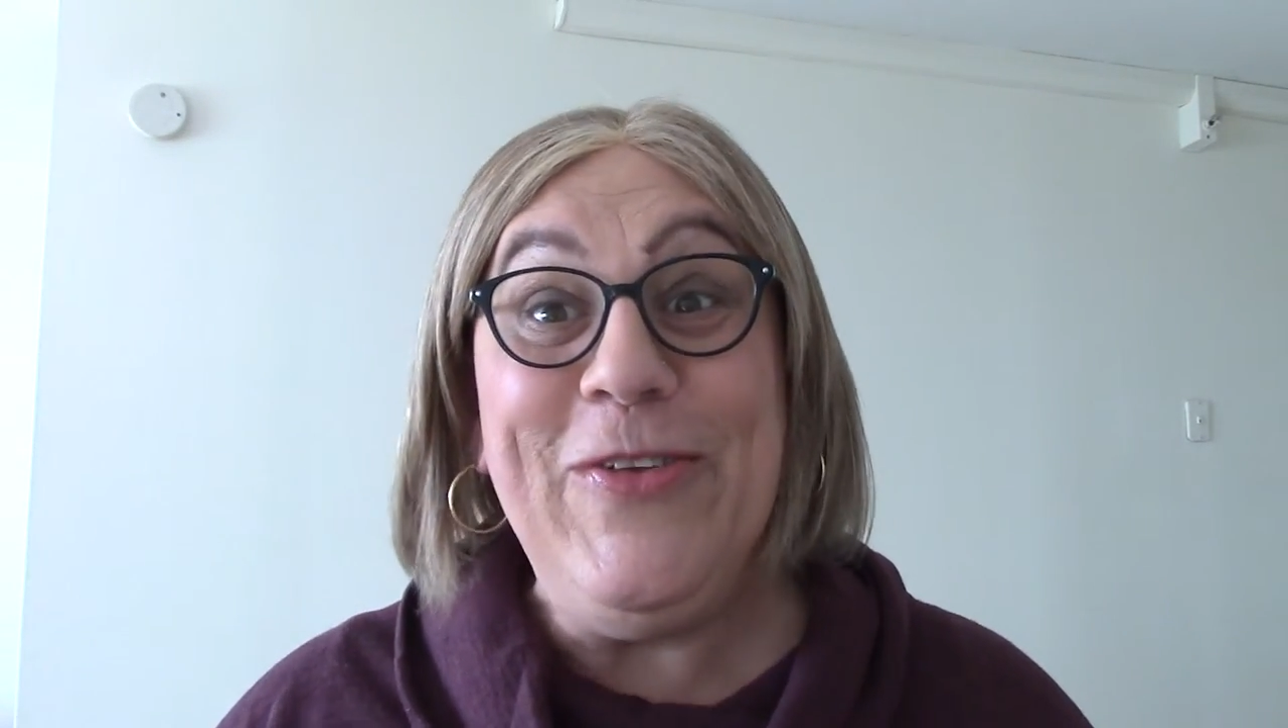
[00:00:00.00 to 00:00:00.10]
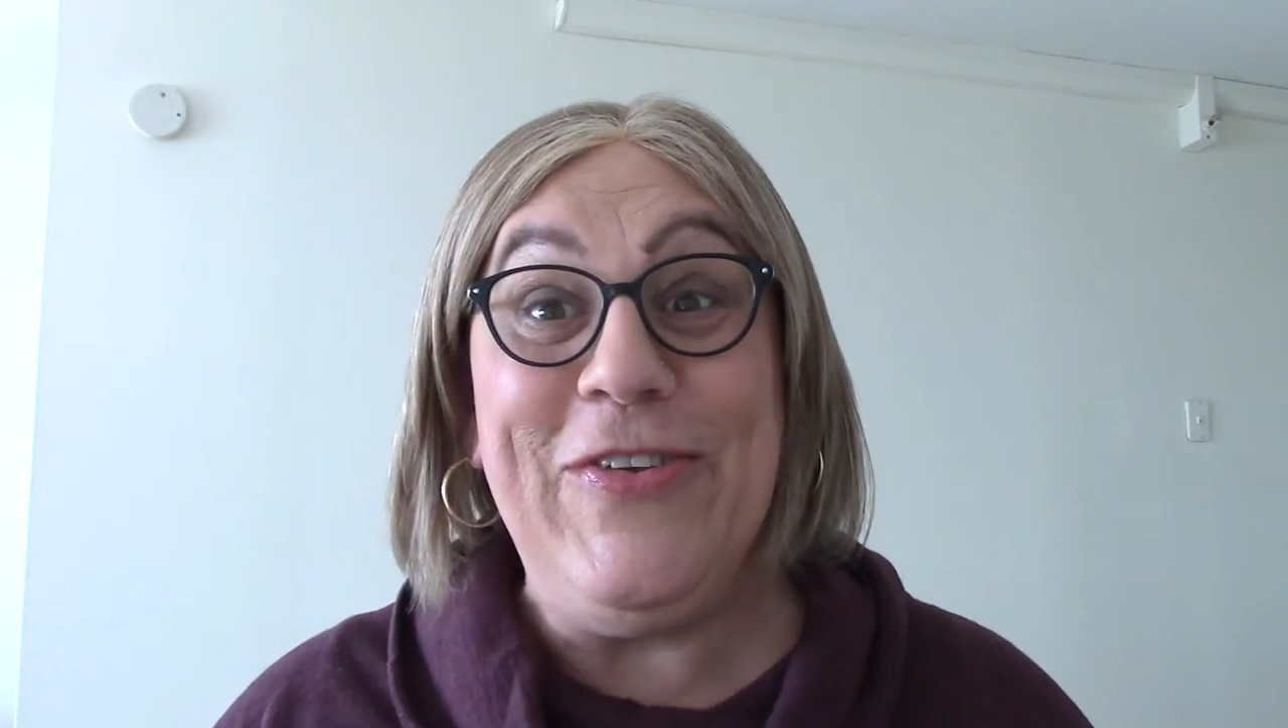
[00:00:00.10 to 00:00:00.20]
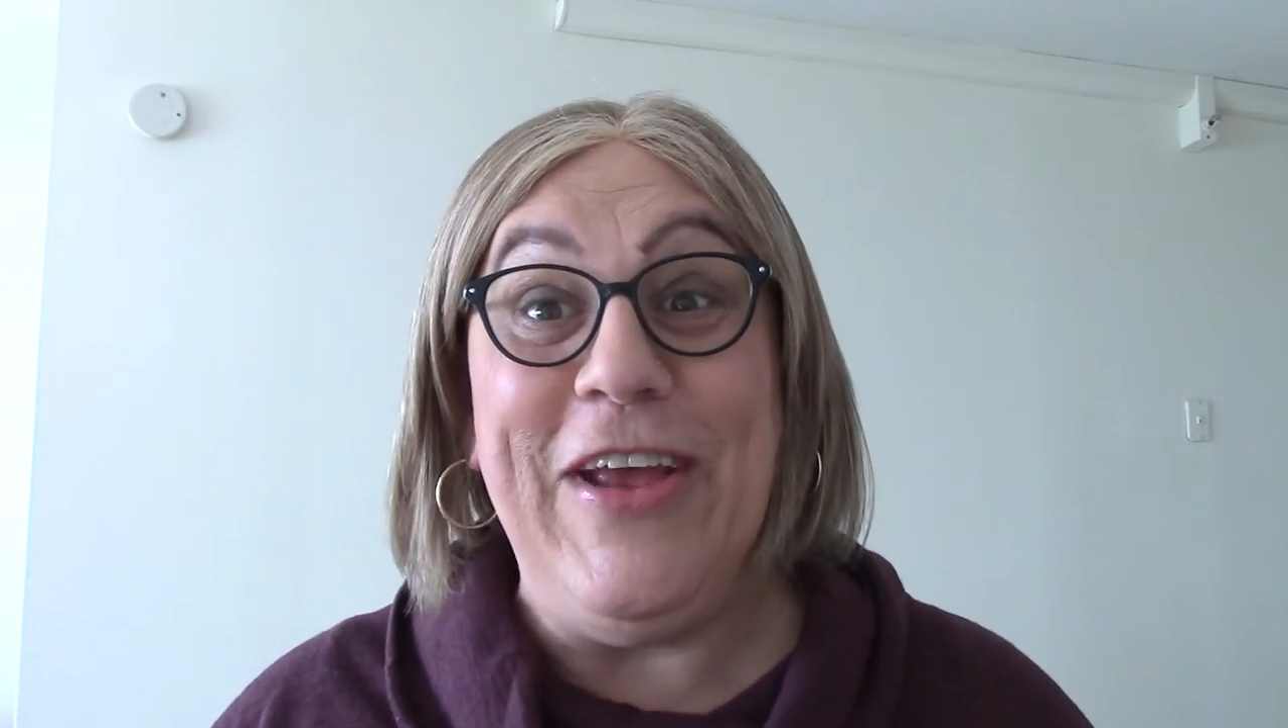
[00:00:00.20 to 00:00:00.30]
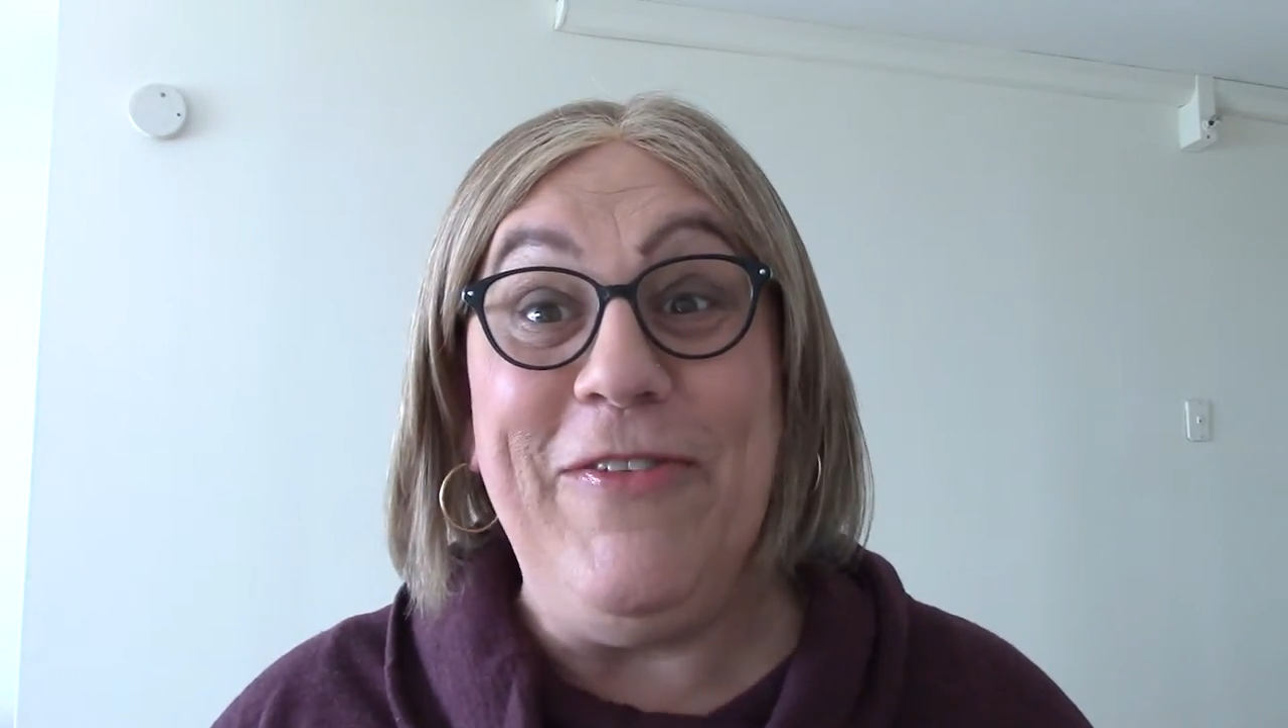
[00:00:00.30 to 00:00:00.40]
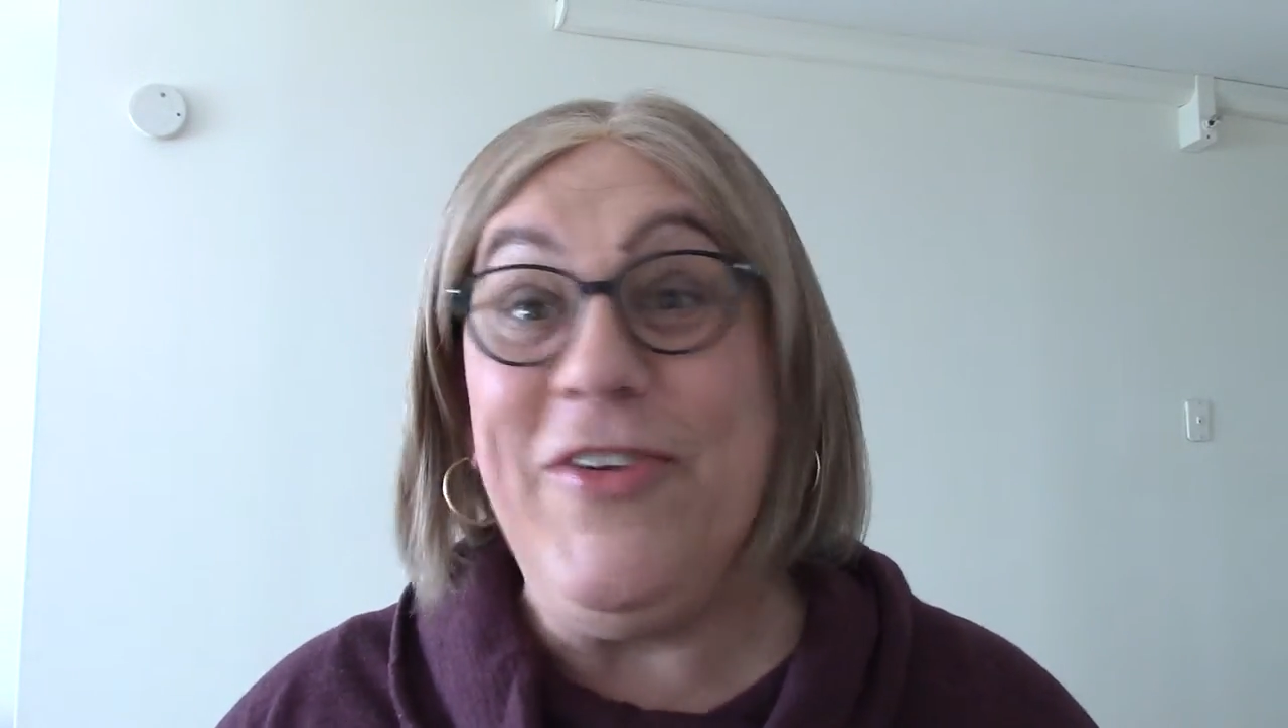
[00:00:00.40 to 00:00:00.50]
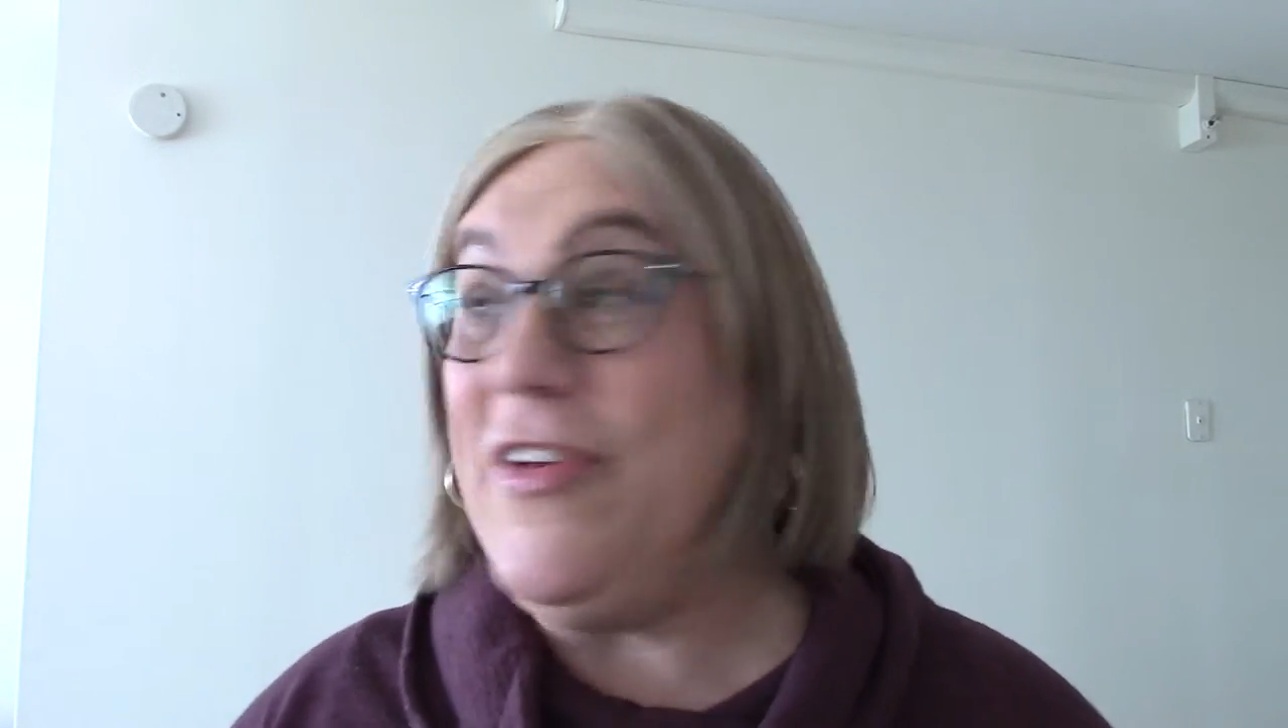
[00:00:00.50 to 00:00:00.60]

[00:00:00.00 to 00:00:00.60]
the saviors